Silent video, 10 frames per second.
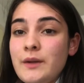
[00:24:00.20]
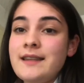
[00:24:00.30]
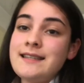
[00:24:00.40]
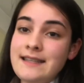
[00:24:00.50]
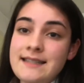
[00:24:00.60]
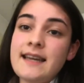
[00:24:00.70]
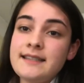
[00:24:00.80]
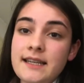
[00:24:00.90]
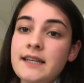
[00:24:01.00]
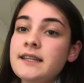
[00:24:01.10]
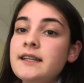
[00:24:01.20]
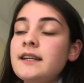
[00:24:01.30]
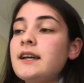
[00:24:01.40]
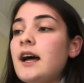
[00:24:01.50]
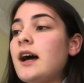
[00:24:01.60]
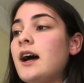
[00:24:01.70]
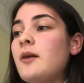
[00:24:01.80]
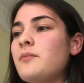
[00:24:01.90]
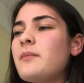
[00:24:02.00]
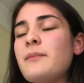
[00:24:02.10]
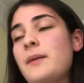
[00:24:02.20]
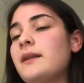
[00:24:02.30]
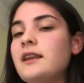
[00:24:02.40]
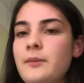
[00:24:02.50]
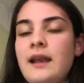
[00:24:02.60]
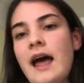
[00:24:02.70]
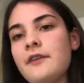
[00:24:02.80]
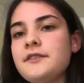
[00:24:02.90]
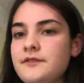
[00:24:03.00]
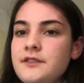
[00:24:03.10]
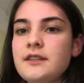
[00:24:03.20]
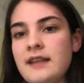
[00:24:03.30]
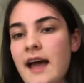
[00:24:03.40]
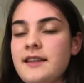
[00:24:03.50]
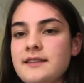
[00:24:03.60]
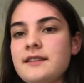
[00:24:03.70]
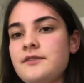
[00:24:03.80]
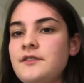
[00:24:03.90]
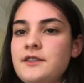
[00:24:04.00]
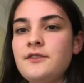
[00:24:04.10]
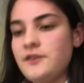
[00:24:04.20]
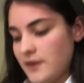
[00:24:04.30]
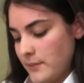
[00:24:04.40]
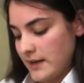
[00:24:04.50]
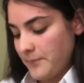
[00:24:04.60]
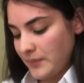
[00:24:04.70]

the city centre. Maybe a little bit less, 50 to 55 minutes.